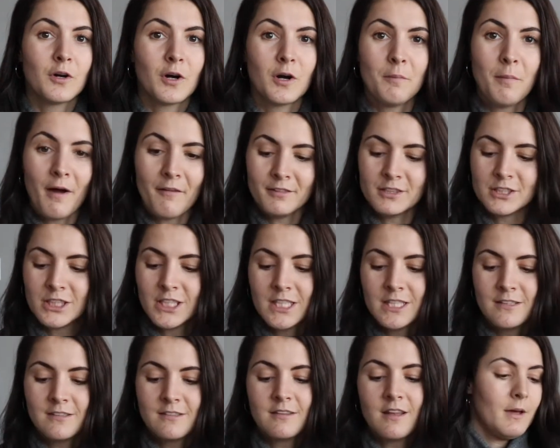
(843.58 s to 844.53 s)
or
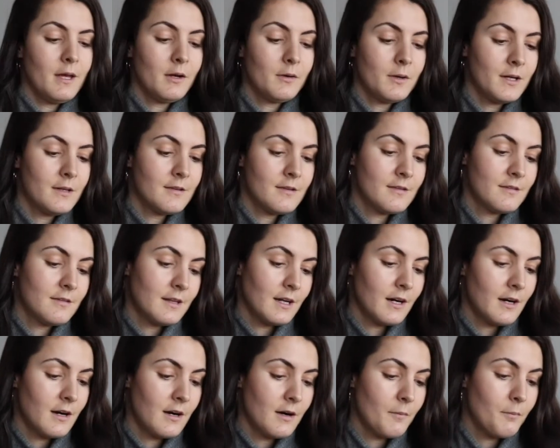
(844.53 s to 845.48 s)
beverages increases
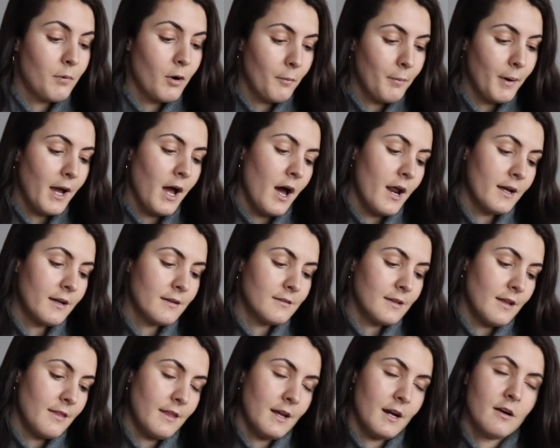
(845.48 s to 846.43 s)
their
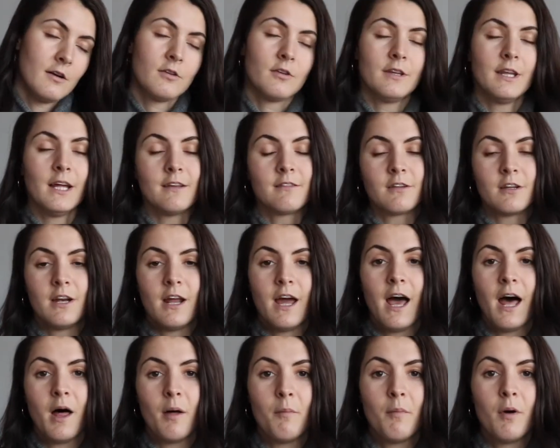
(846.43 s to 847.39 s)
probiotics in there, so that's going to
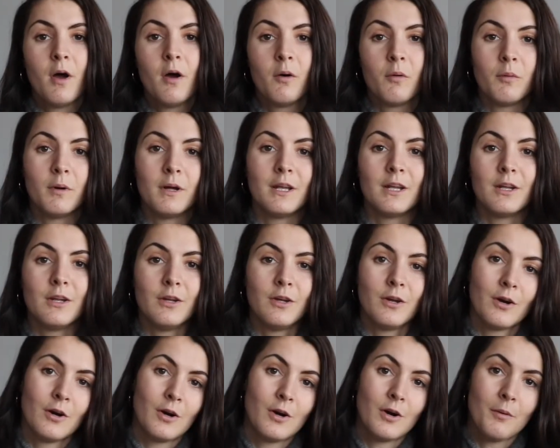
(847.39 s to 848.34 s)
help with
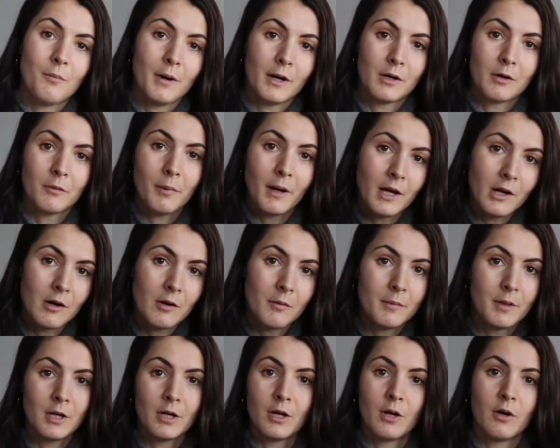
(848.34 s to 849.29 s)
your
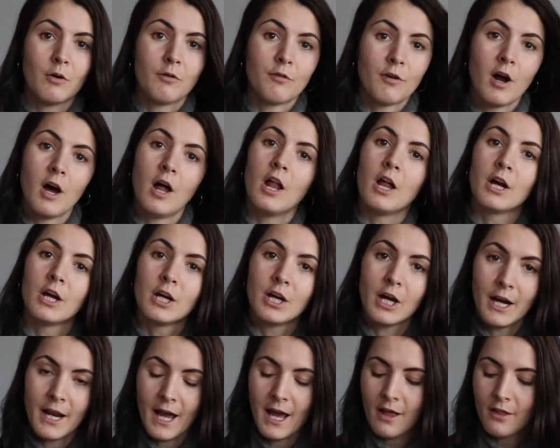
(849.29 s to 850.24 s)
microbiome and your overall
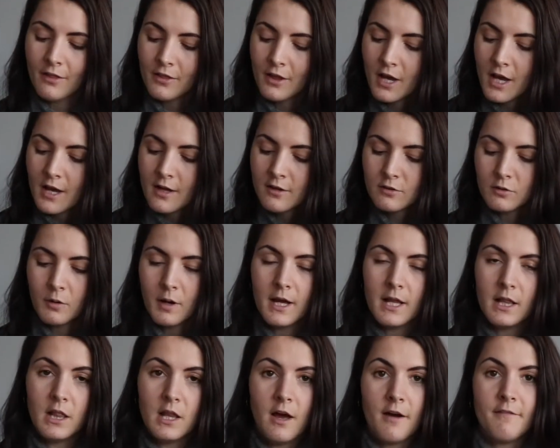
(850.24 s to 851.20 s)
gut health. So
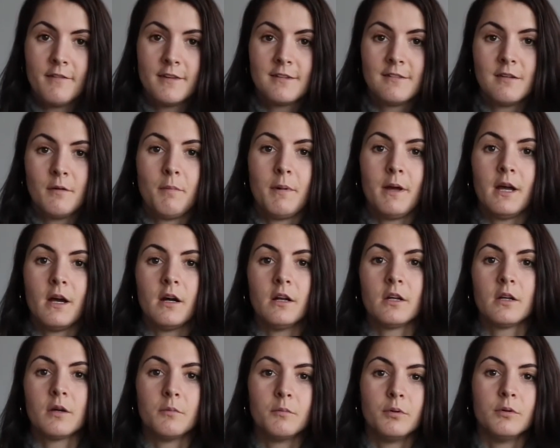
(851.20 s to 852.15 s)
I love sipping
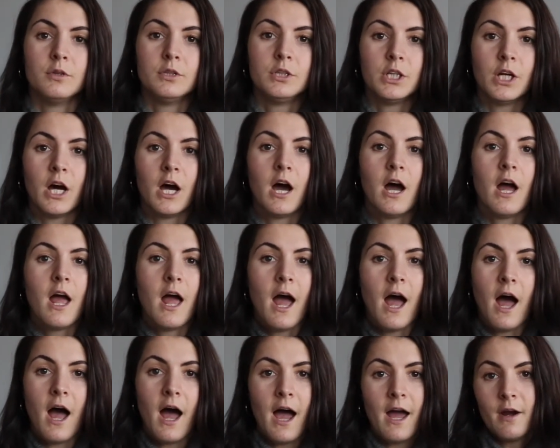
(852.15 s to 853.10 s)
on kombucha.
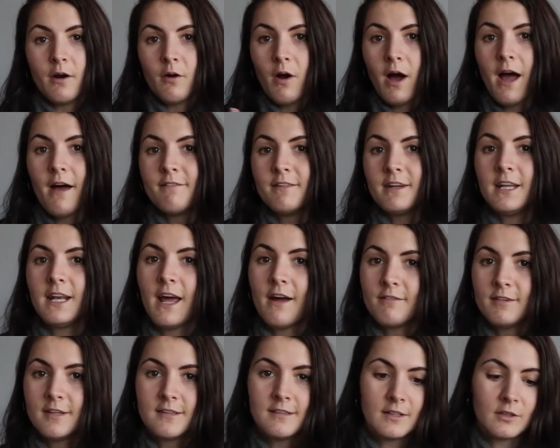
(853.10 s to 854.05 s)
I don't have it
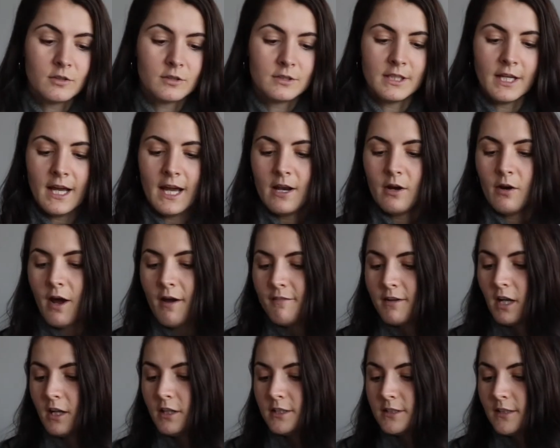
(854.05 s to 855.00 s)
every single day, I don't have
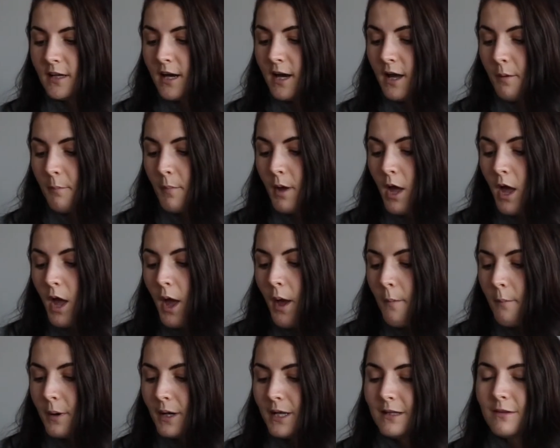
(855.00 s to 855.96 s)
it all the time,
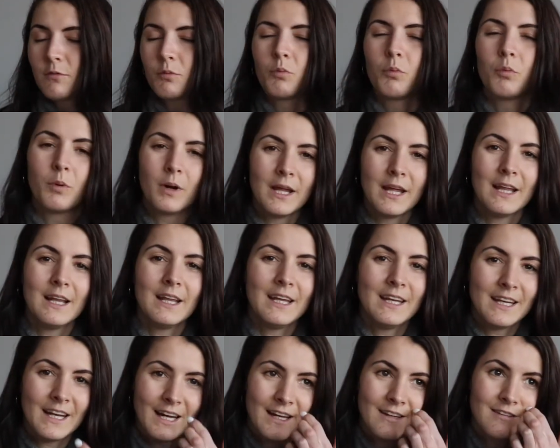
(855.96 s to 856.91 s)
but it's
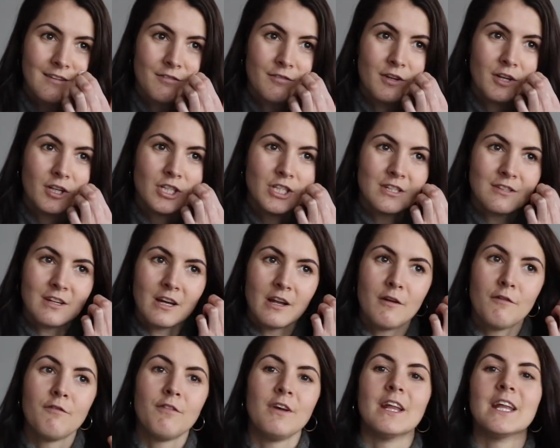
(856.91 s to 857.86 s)
really nice if you're just
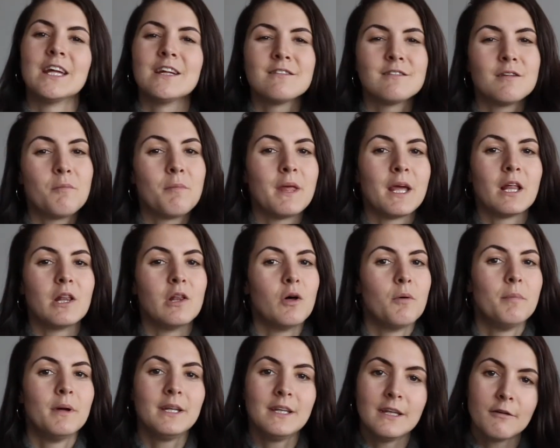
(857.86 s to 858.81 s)
kind of feeling something a
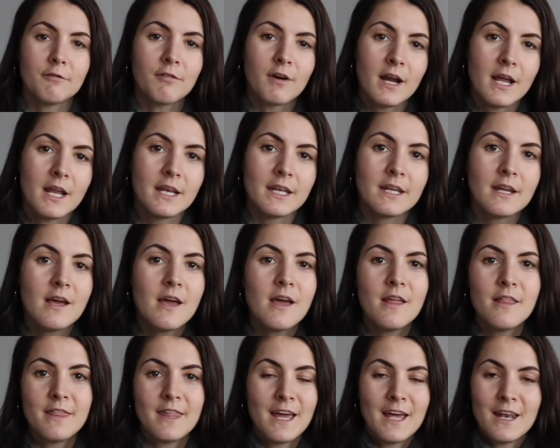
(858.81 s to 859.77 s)
little bit different
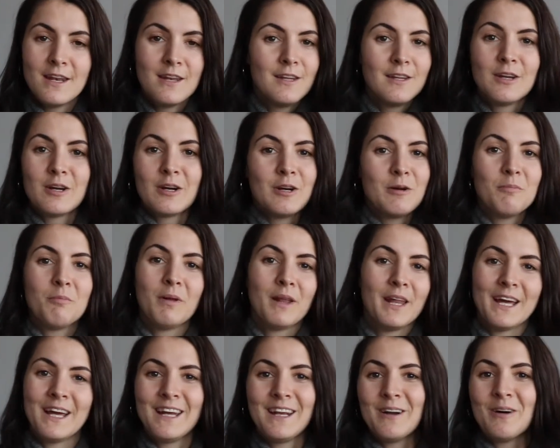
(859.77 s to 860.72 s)
than your
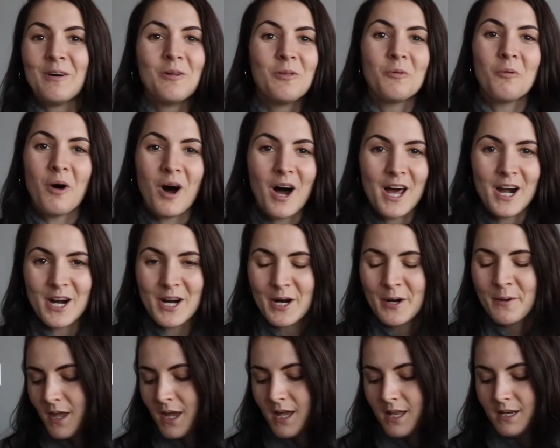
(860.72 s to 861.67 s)
plain old
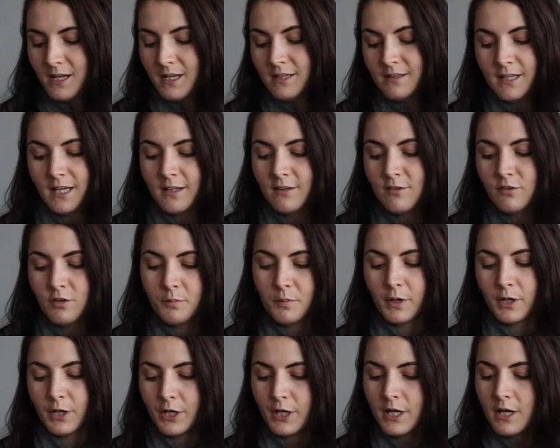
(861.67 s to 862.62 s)
water, and it tastes
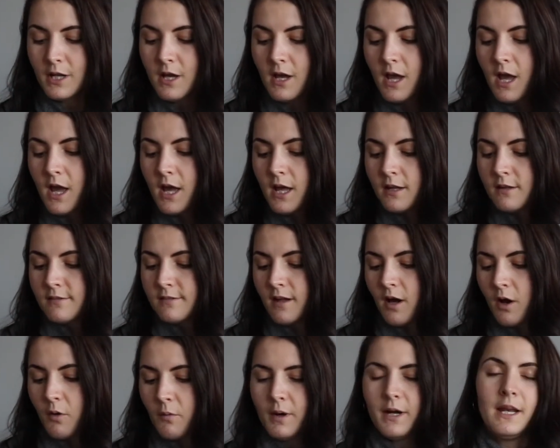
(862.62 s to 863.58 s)
super good.
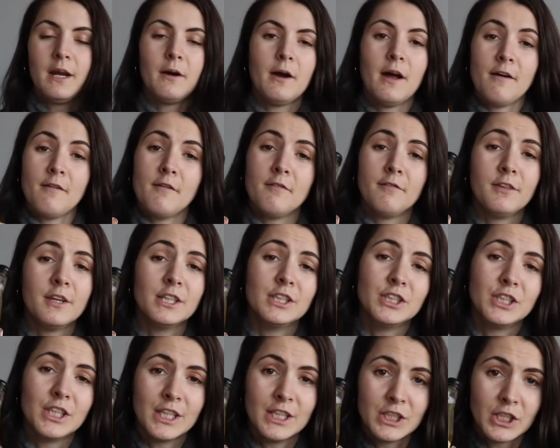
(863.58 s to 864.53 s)
So right here I have the
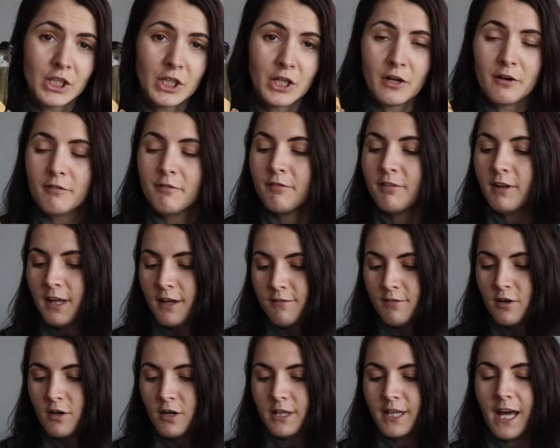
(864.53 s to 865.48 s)
ginger
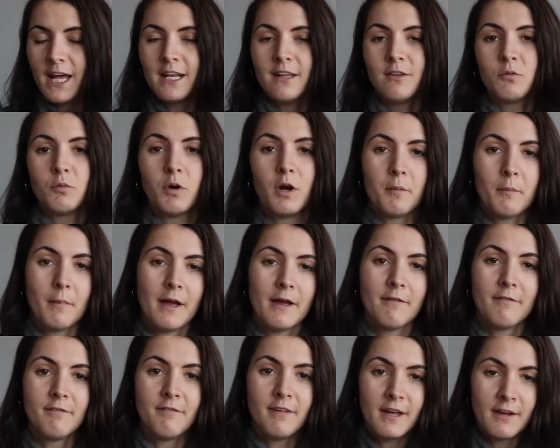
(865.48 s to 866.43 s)
flavor. That is one of my
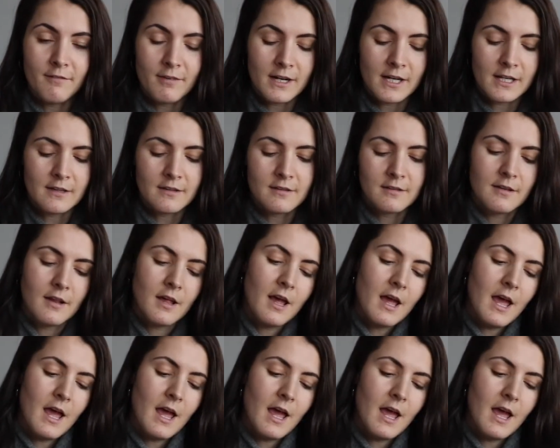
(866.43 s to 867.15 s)
favorites.